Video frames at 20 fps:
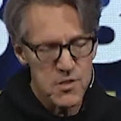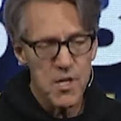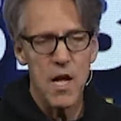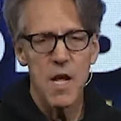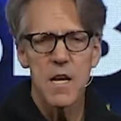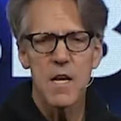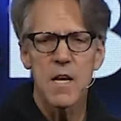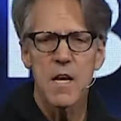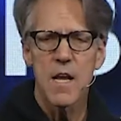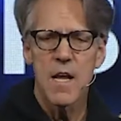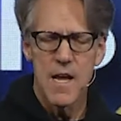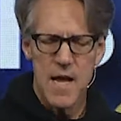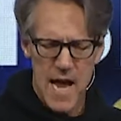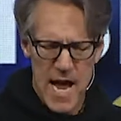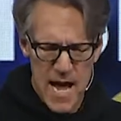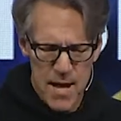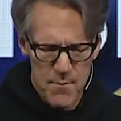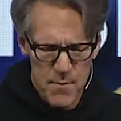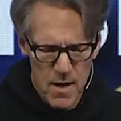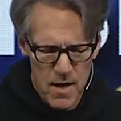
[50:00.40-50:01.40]
son
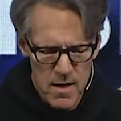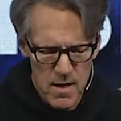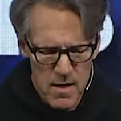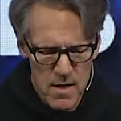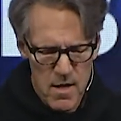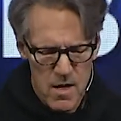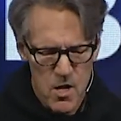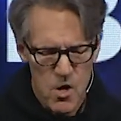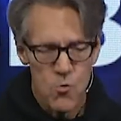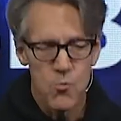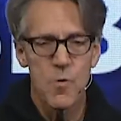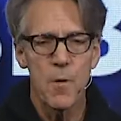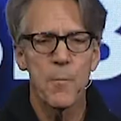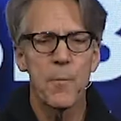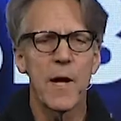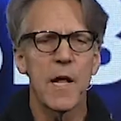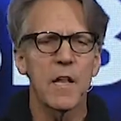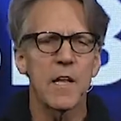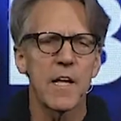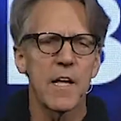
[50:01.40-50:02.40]
Amnon,
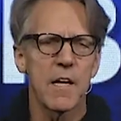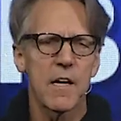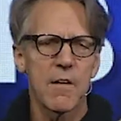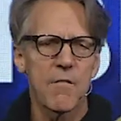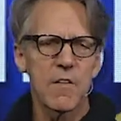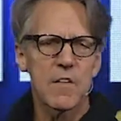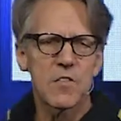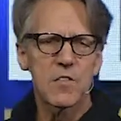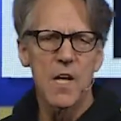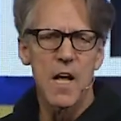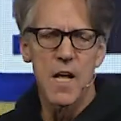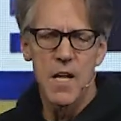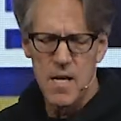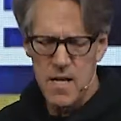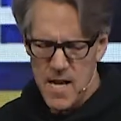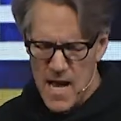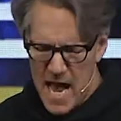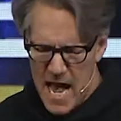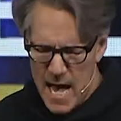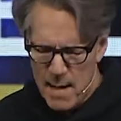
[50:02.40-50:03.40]
rebellion of his
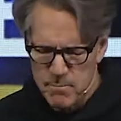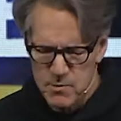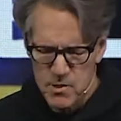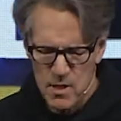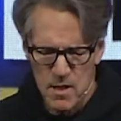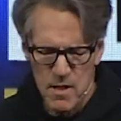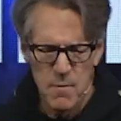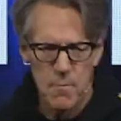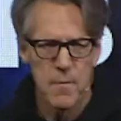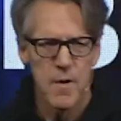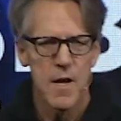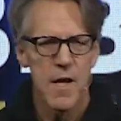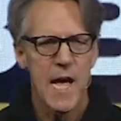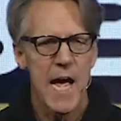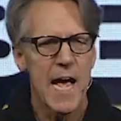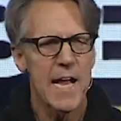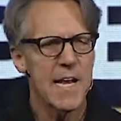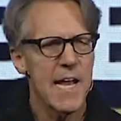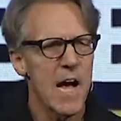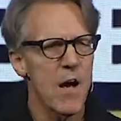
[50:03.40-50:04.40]
son Absalom,
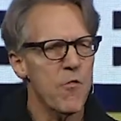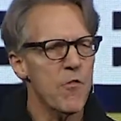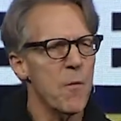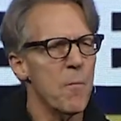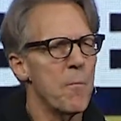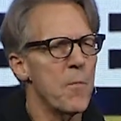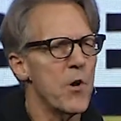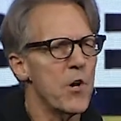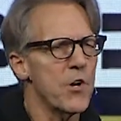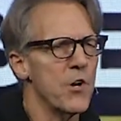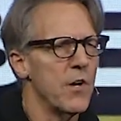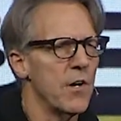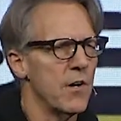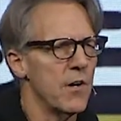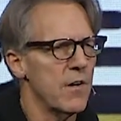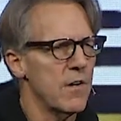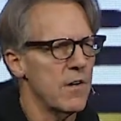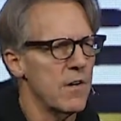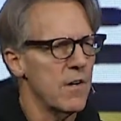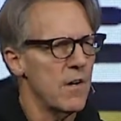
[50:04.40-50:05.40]
and now the murder
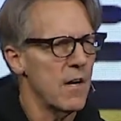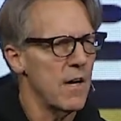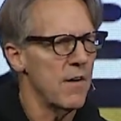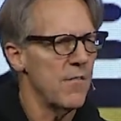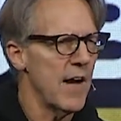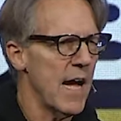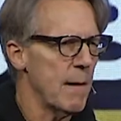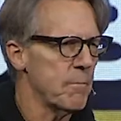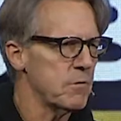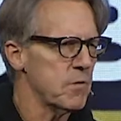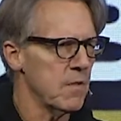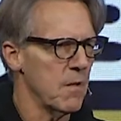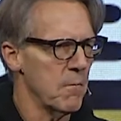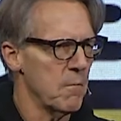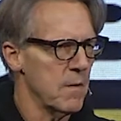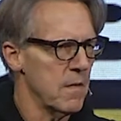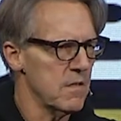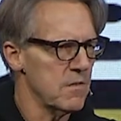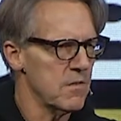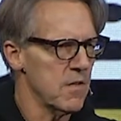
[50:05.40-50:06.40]
of Absalom,
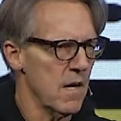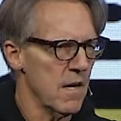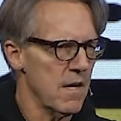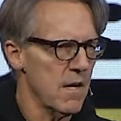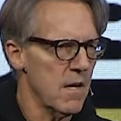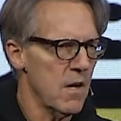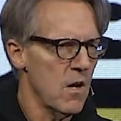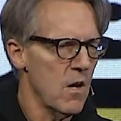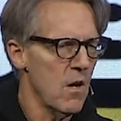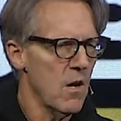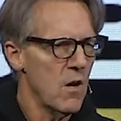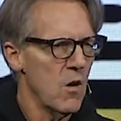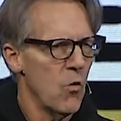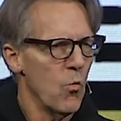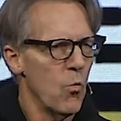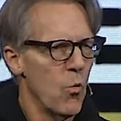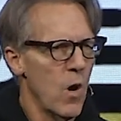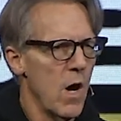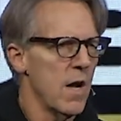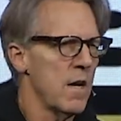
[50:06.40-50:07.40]
his son.
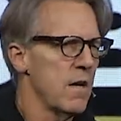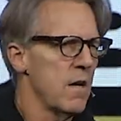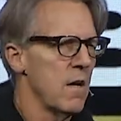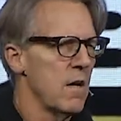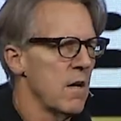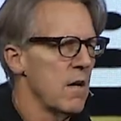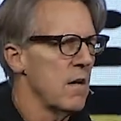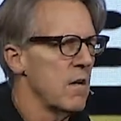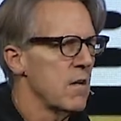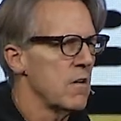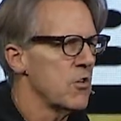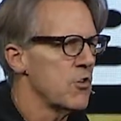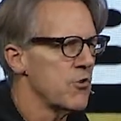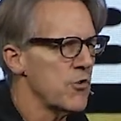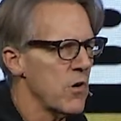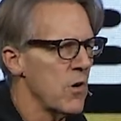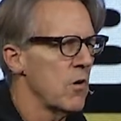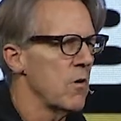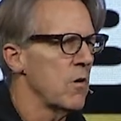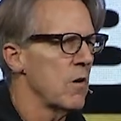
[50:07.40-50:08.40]
One
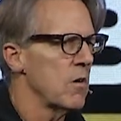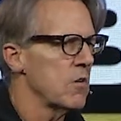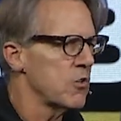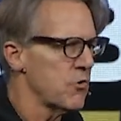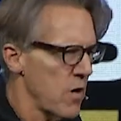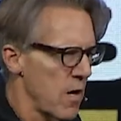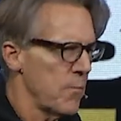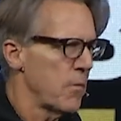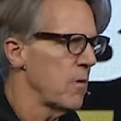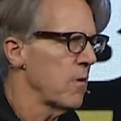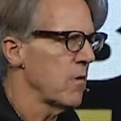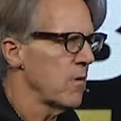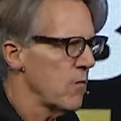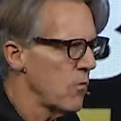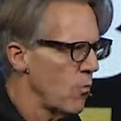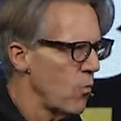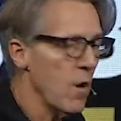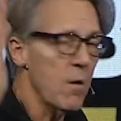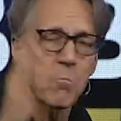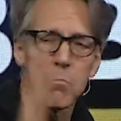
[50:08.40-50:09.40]
tro-
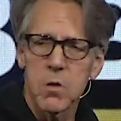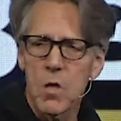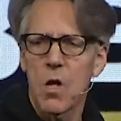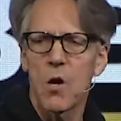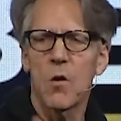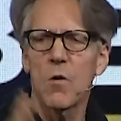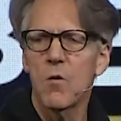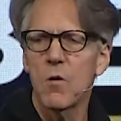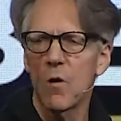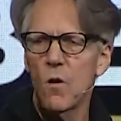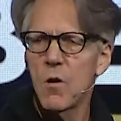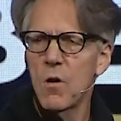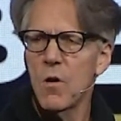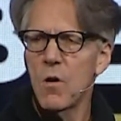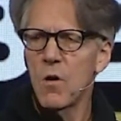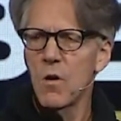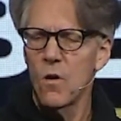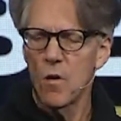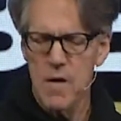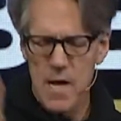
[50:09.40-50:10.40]
trouble, one blow
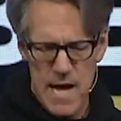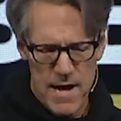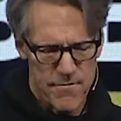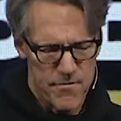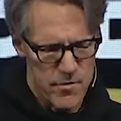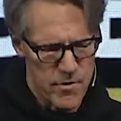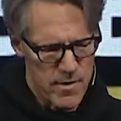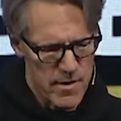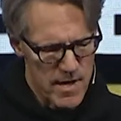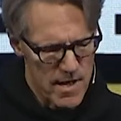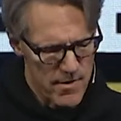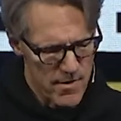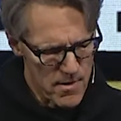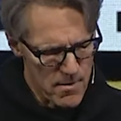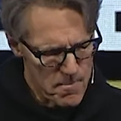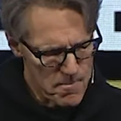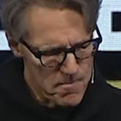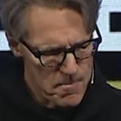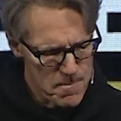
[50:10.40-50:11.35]
after another.